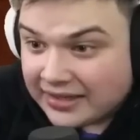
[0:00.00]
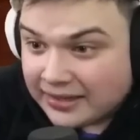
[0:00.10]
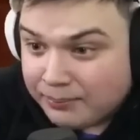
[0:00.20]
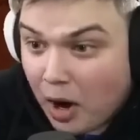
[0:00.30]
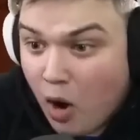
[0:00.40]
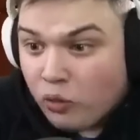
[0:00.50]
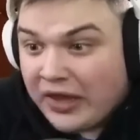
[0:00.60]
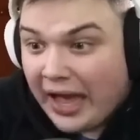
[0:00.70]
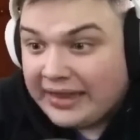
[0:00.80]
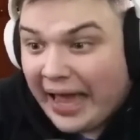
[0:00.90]
Bro,
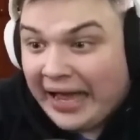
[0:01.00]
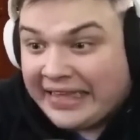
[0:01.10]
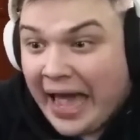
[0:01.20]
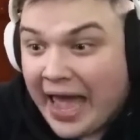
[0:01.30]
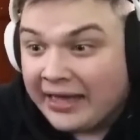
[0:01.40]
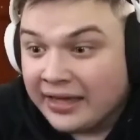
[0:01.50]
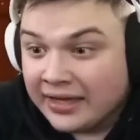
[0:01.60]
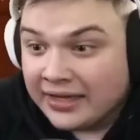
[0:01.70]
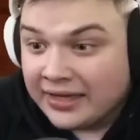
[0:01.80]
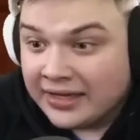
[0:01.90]
nine, 9k.
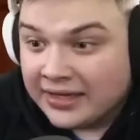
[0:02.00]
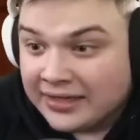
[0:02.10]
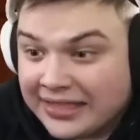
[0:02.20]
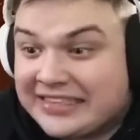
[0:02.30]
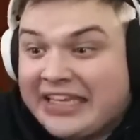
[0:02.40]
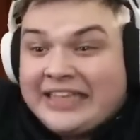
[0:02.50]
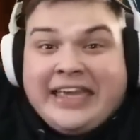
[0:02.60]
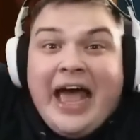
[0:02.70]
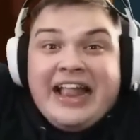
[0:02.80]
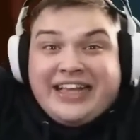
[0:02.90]
That's a
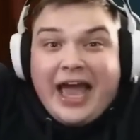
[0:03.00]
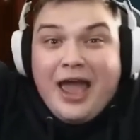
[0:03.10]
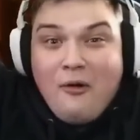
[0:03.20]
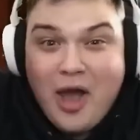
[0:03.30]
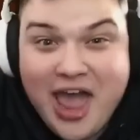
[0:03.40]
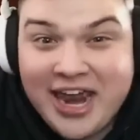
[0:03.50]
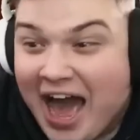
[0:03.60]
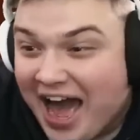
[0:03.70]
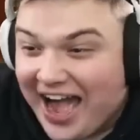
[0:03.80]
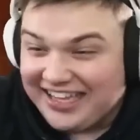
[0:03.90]
10.
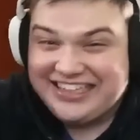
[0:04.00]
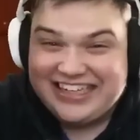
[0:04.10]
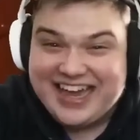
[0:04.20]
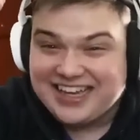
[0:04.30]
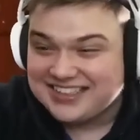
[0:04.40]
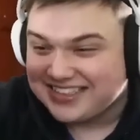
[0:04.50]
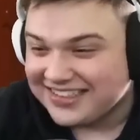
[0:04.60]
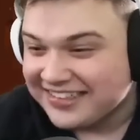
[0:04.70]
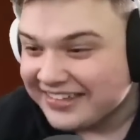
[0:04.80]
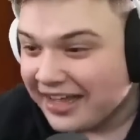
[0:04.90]
Oh, yes!
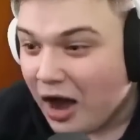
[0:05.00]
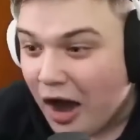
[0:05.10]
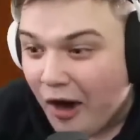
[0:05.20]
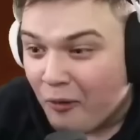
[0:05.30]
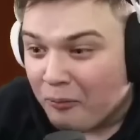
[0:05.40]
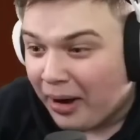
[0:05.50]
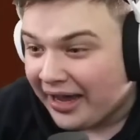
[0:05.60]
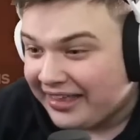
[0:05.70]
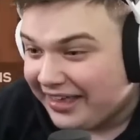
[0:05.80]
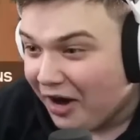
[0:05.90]
Oh my
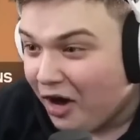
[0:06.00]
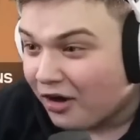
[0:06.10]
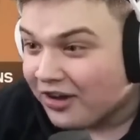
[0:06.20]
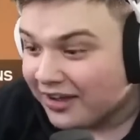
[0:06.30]
god!